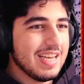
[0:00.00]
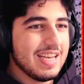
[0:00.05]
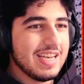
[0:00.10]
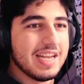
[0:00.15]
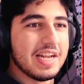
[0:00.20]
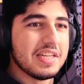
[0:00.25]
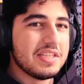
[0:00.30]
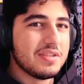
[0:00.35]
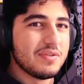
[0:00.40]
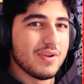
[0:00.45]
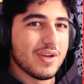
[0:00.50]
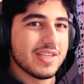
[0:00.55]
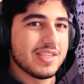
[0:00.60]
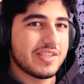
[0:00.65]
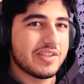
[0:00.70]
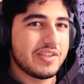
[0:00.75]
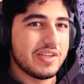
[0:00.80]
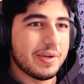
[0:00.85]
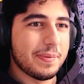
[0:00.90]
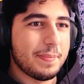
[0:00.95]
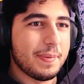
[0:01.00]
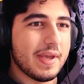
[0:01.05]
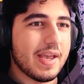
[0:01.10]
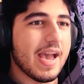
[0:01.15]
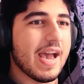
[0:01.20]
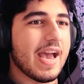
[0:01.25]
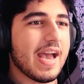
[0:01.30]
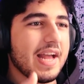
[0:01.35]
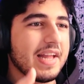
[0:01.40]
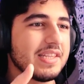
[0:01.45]
It was creepy,
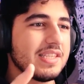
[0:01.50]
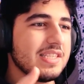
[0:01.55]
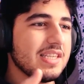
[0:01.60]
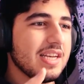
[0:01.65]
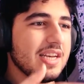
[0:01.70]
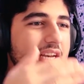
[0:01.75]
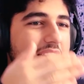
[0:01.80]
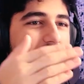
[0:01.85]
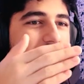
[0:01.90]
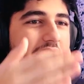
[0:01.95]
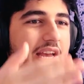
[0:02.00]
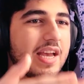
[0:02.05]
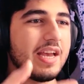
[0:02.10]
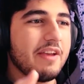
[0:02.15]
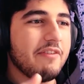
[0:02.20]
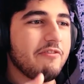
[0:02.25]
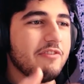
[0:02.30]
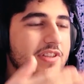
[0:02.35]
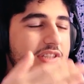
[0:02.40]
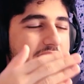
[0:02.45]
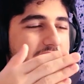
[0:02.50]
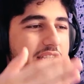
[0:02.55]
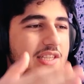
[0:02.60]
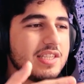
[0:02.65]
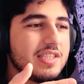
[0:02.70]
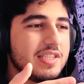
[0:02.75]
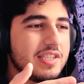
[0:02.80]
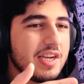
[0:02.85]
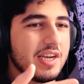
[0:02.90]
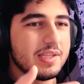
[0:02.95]
and with
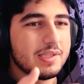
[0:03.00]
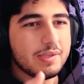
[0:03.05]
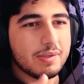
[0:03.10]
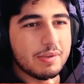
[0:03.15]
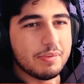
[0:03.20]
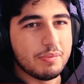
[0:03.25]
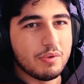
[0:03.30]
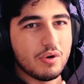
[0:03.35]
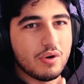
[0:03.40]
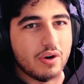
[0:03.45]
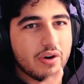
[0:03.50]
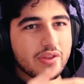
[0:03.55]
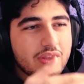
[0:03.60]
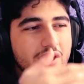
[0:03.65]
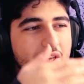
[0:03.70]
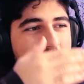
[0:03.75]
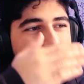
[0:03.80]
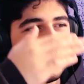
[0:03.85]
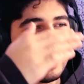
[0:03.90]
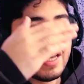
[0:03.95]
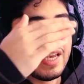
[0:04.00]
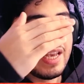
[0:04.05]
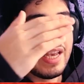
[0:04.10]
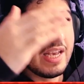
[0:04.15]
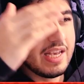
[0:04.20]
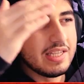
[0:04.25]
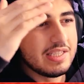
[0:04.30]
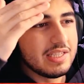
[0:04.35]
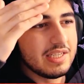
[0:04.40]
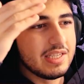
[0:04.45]
this nightmare mode,
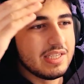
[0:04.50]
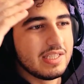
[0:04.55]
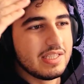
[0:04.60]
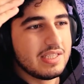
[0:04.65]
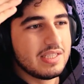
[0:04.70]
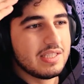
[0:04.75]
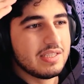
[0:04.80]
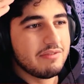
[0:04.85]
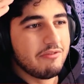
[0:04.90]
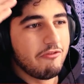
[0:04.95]
it is